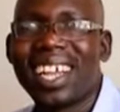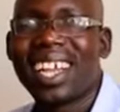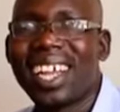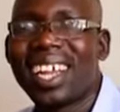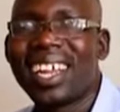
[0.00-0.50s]

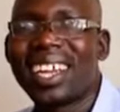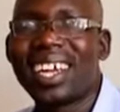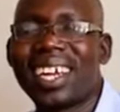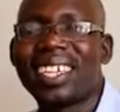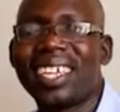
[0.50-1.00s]
and
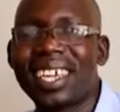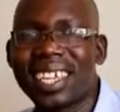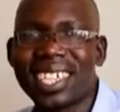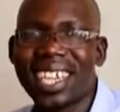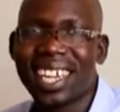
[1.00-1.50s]
the
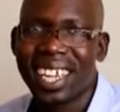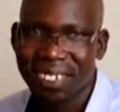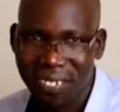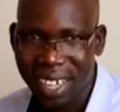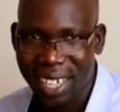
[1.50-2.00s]
recent
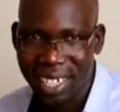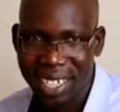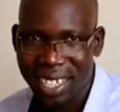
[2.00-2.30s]
influx